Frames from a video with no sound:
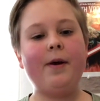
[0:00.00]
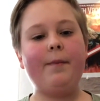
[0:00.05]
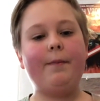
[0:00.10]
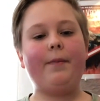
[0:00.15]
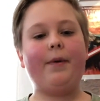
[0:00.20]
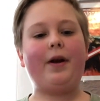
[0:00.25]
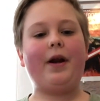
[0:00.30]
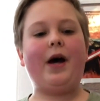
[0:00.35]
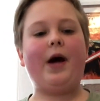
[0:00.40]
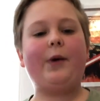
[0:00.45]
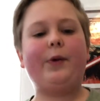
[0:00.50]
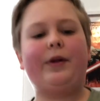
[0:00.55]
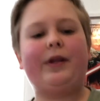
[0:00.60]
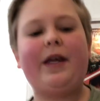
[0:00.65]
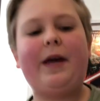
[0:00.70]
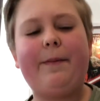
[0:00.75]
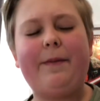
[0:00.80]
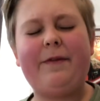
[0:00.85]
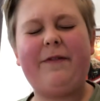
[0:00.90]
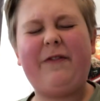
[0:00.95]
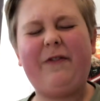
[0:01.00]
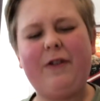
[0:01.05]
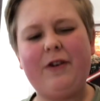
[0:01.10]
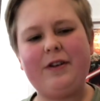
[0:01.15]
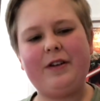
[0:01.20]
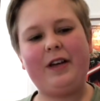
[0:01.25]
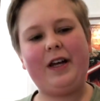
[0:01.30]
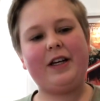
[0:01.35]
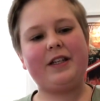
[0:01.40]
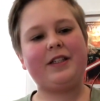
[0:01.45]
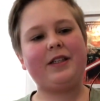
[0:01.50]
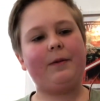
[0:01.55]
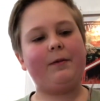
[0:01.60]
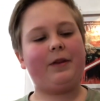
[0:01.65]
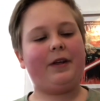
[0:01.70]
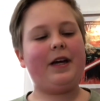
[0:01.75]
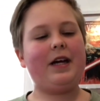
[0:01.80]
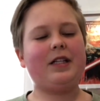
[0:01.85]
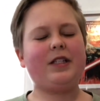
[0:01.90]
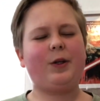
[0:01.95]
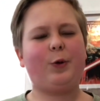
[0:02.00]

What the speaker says: but I will keep it for like something else.